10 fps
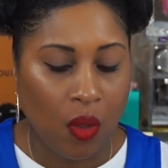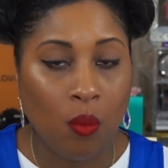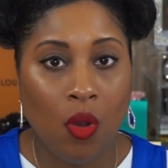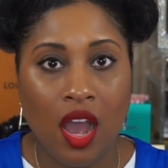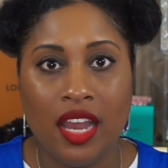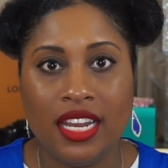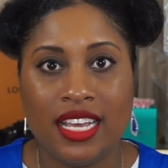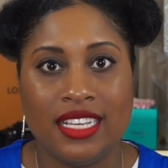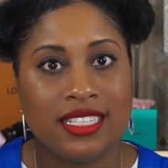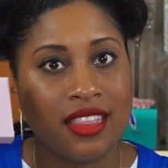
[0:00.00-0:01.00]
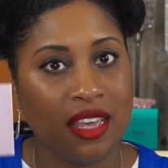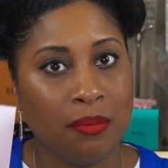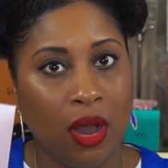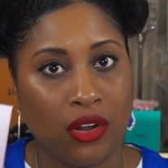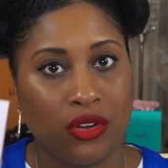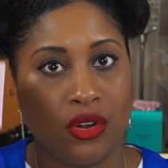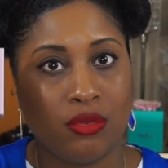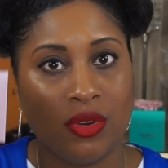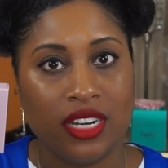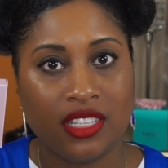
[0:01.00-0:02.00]
one is the
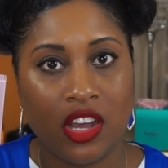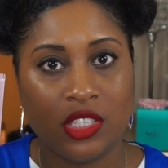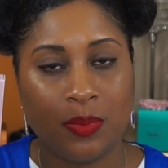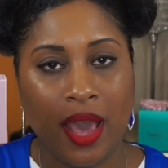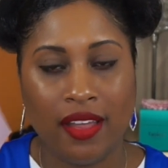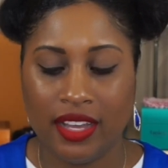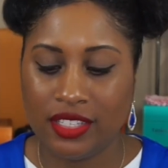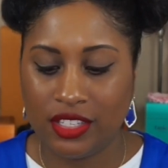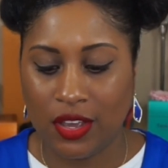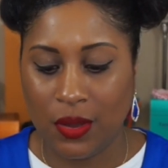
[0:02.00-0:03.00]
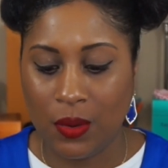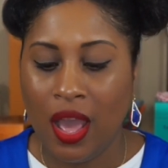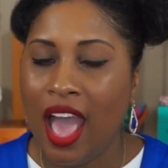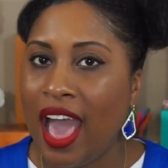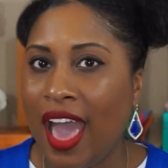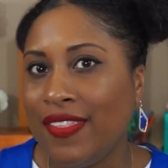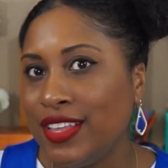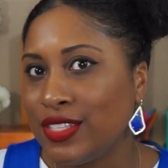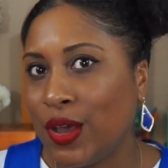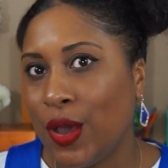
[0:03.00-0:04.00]
Modern Renaissance palette. So I had
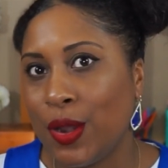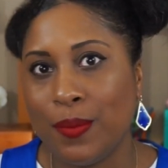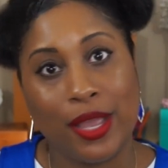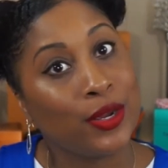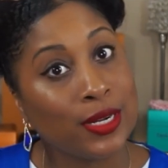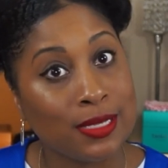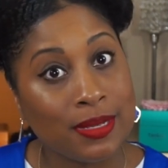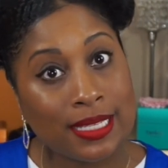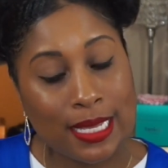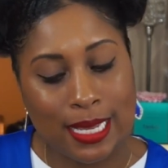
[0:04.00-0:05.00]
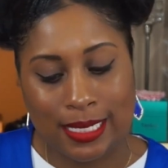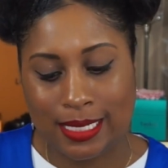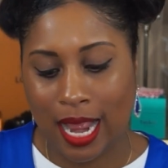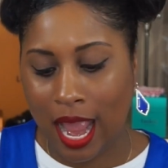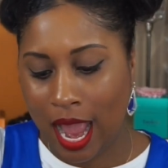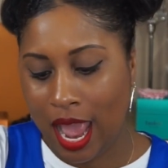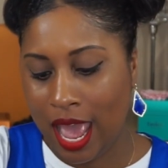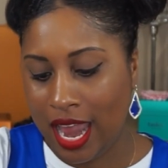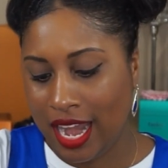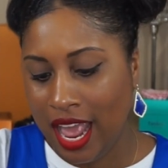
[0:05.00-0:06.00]
this on my Christmas list,
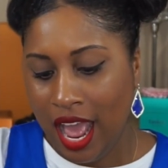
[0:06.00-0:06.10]
and